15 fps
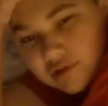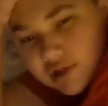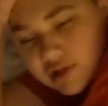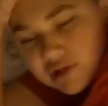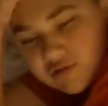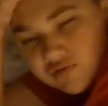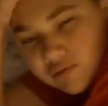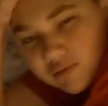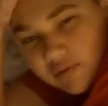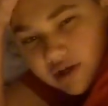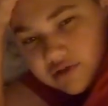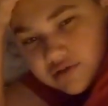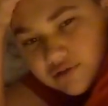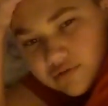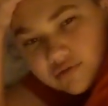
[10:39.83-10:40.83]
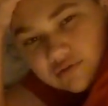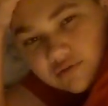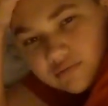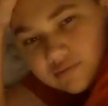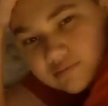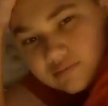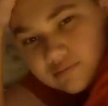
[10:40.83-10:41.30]
kids from my school.
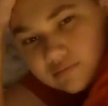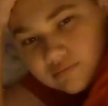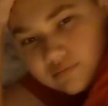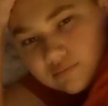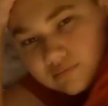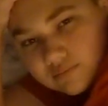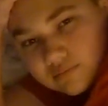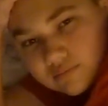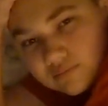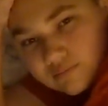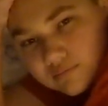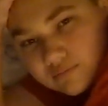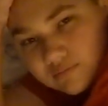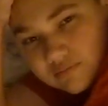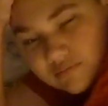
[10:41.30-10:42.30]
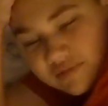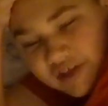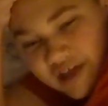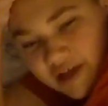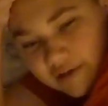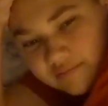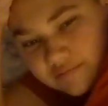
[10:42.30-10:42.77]
From Skewel?
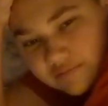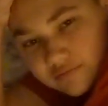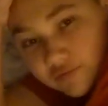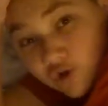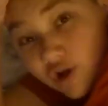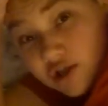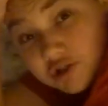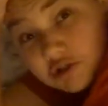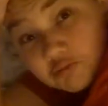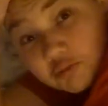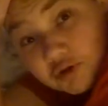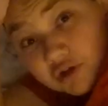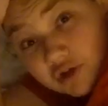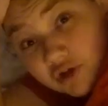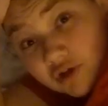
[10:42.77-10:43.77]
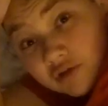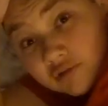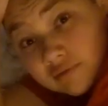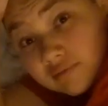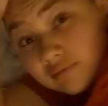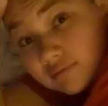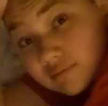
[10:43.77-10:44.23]
Yeah. They're actually pretty good.
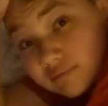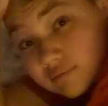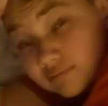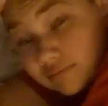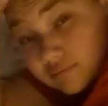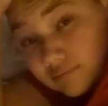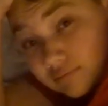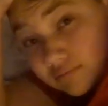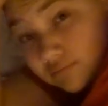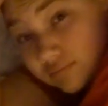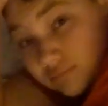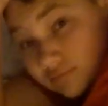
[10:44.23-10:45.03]
Well, guess what? You're going